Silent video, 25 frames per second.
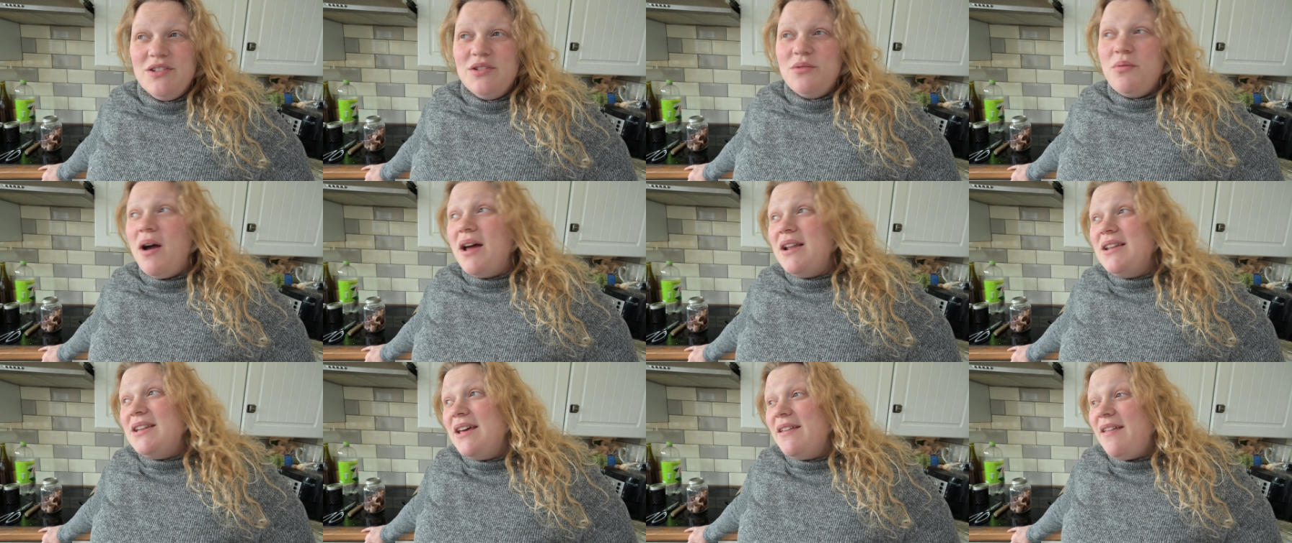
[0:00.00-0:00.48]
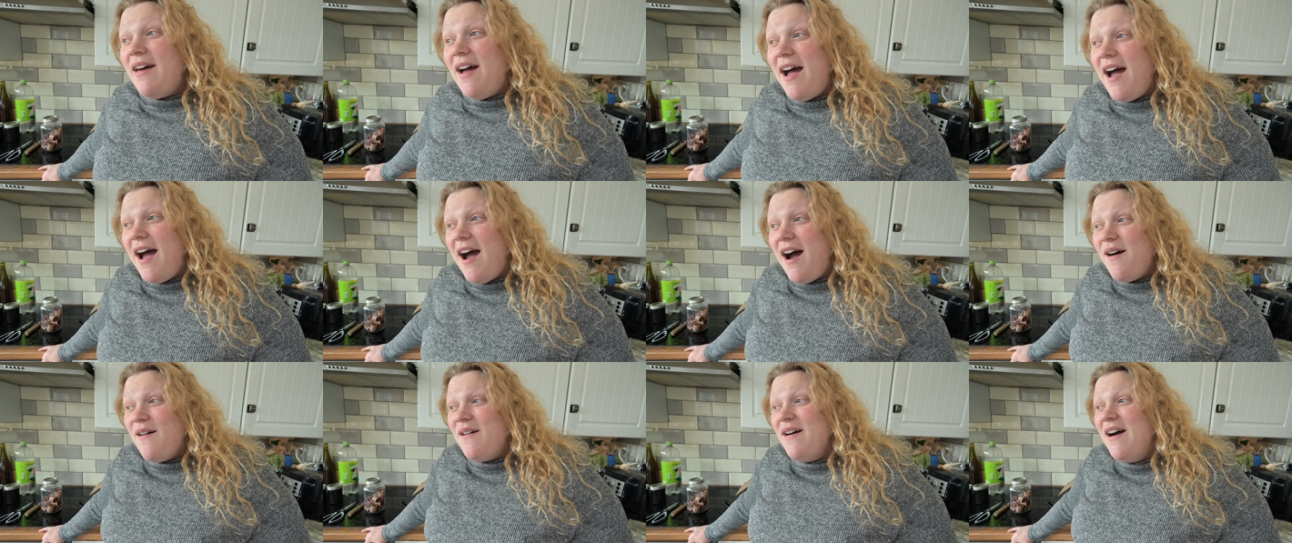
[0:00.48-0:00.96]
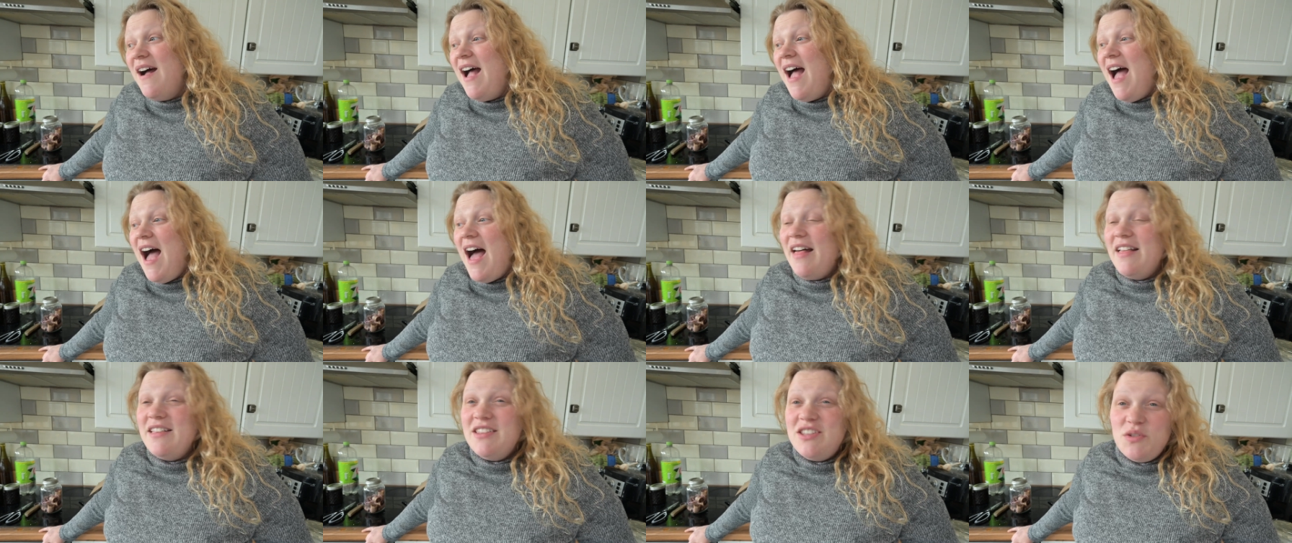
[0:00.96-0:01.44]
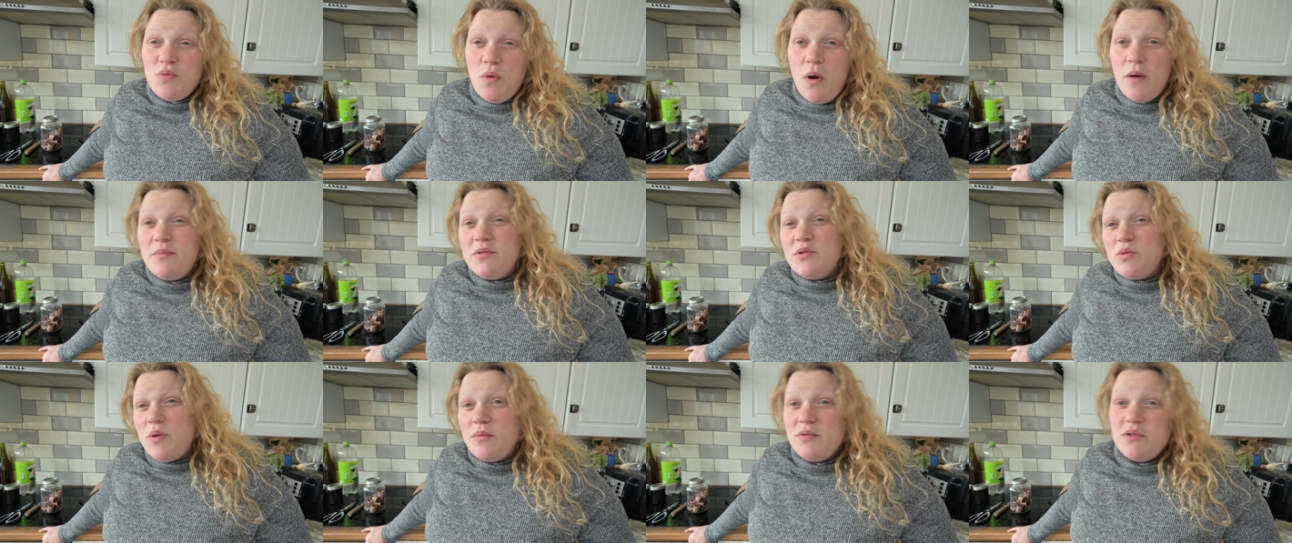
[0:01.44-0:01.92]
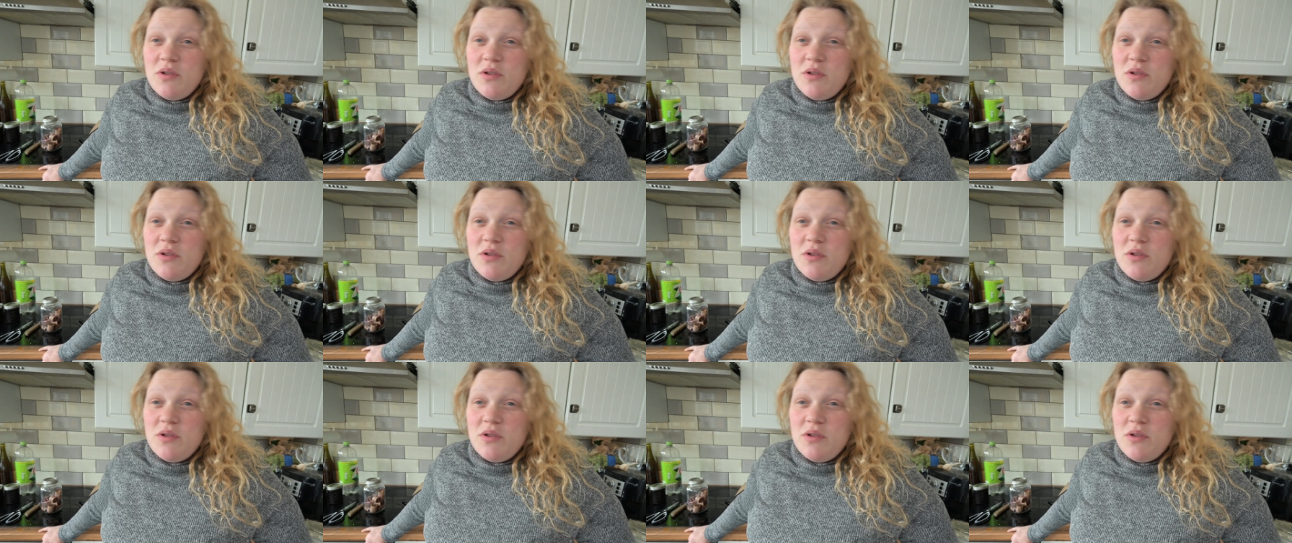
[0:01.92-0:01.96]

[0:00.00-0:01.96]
So I had to take that out and then swap